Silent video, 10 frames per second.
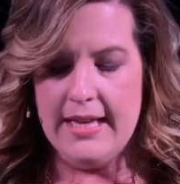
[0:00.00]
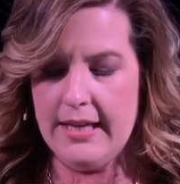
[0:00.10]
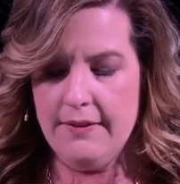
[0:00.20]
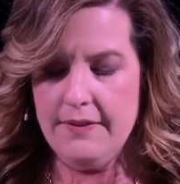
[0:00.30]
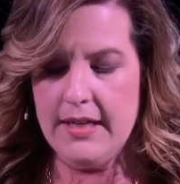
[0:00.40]

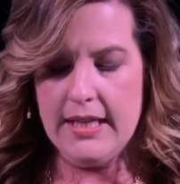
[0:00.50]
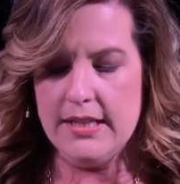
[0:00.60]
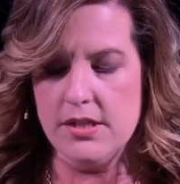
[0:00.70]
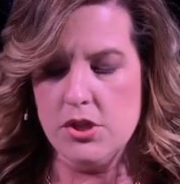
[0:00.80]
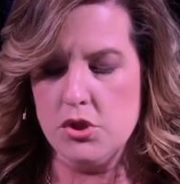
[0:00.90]
even in
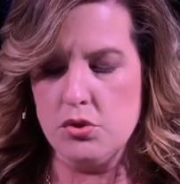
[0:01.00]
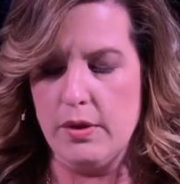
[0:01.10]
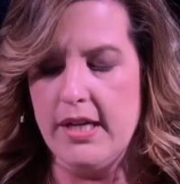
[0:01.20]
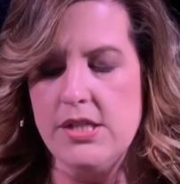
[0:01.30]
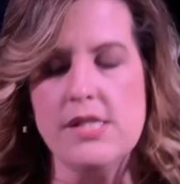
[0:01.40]
the
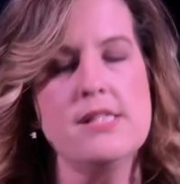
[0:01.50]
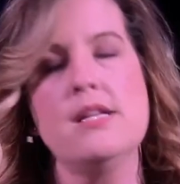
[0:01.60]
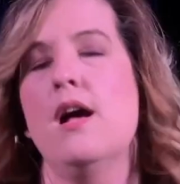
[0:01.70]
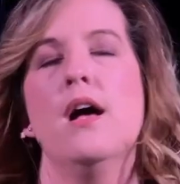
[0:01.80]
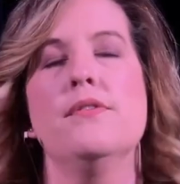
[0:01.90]
strangest
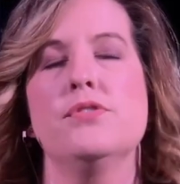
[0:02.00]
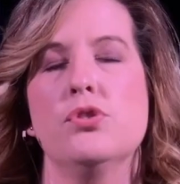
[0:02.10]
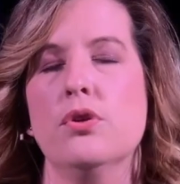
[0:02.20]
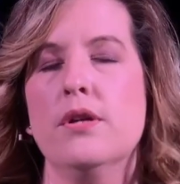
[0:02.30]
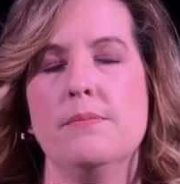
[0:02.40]
of
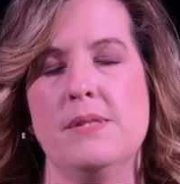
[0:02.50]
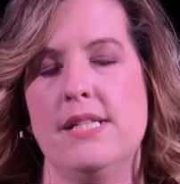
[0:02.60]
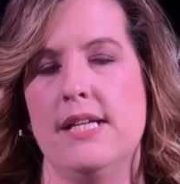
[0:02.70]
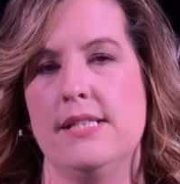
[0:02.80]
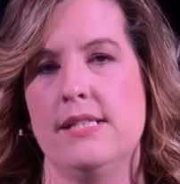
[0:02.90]

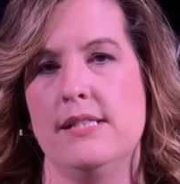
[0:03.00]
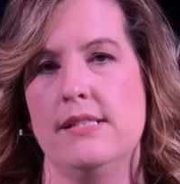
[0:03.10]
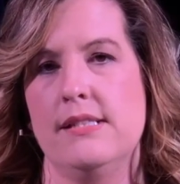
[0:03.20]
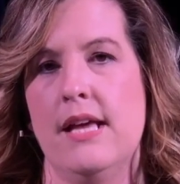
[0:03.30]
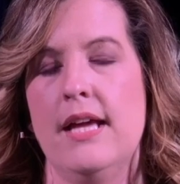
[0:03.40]

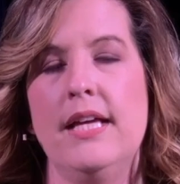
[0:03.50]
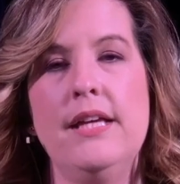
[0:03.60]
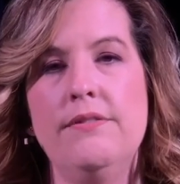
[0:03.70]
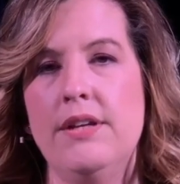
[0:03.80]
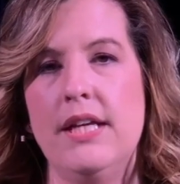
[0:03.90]
circumstances,
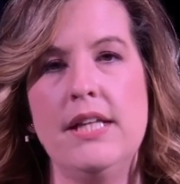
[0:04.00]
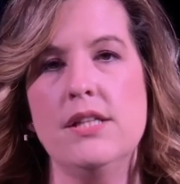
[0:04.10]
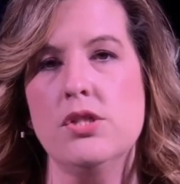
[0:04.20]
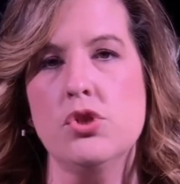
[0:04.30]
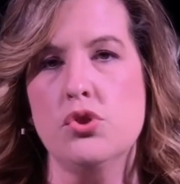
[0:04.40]
even in
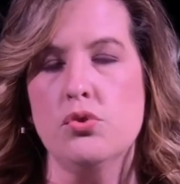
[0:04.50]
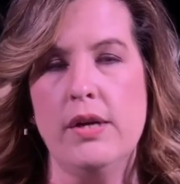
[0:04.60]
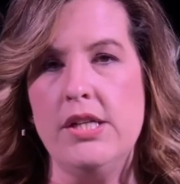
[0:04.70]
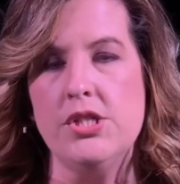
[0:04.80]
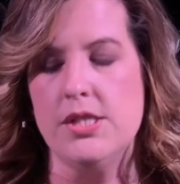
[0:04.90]
the
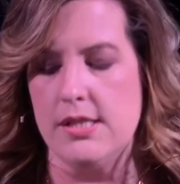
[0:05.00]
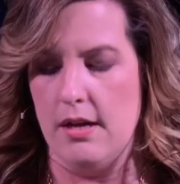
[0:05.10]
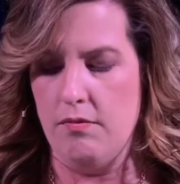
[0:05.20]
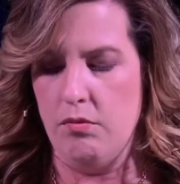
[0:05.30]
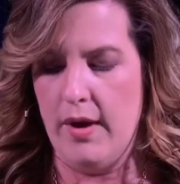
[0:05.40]
strangest
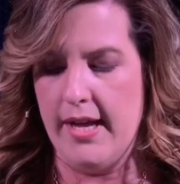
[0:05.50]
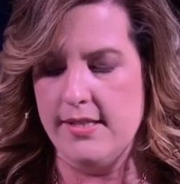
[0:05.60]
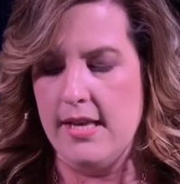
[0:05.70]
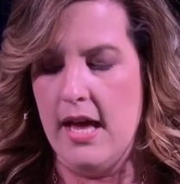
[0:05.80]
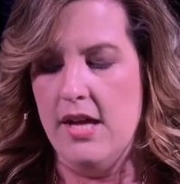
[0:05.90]
of ways?